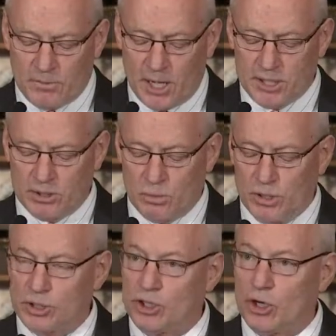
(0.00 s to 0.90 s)
budget will
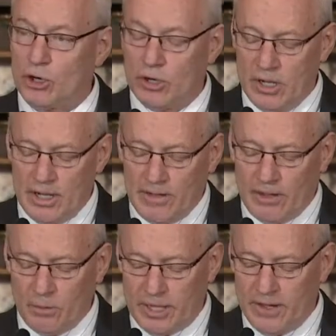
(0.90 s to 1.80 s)
ensure
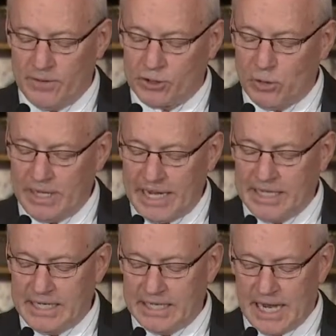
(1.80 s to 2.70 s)
that we end the
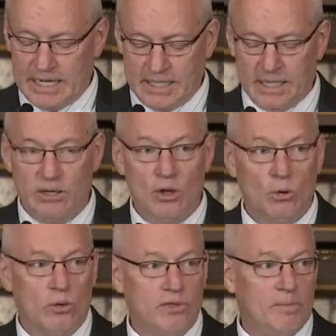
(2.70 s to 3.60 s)
2018-19
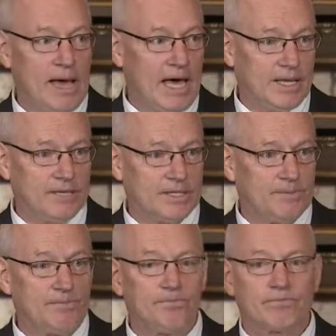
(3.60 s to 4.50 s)
with a balance.
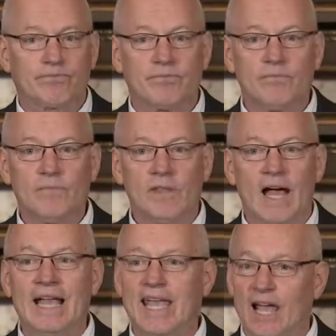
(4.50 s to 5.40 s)

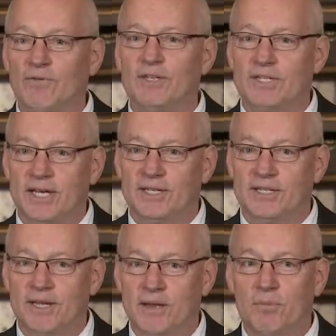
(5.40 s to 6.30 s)
I can't resist,
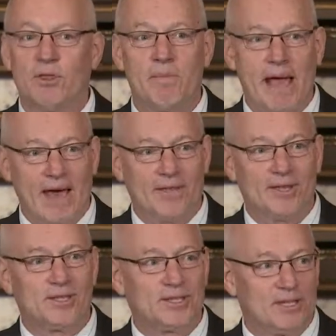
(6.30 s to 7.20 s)
but the math
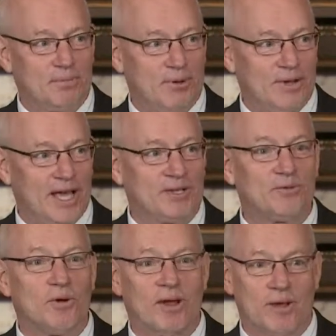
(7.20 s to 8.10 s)
is as simple as
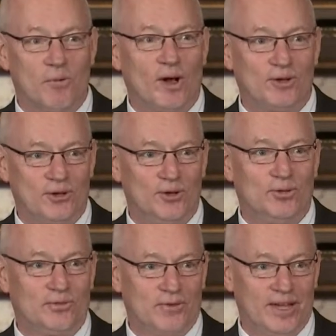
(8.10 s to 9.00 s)
1, 2,
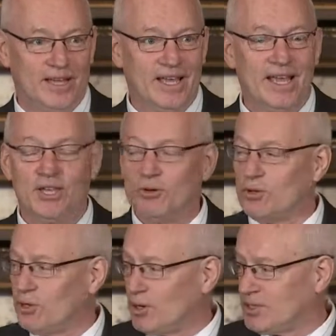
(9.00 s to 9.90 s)
3. You will
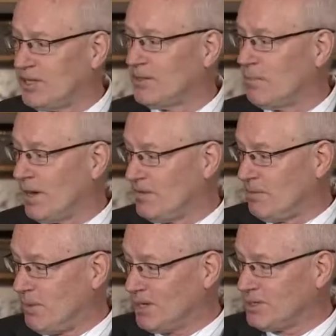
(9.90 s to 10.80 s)
notice that the
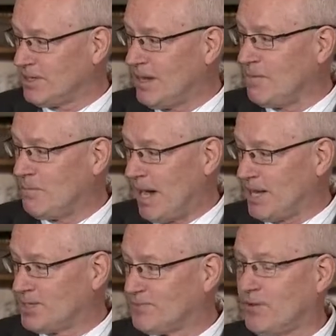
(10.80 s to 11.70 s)
budget
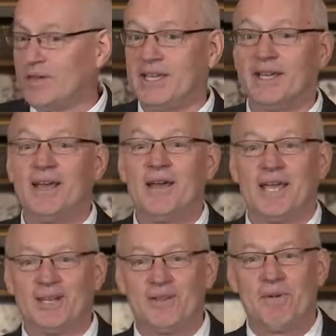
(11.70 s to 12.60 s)
balance for the
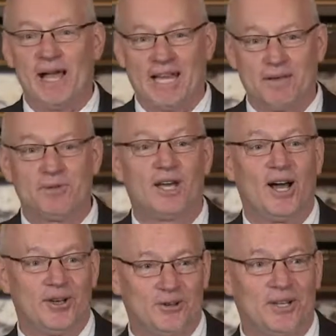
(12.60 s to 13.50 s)
end of the biennium is
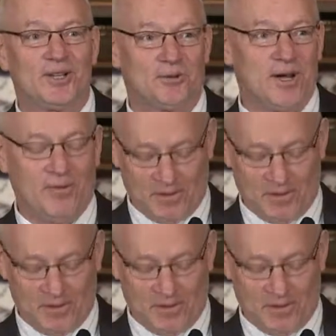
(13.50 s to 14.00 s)
$123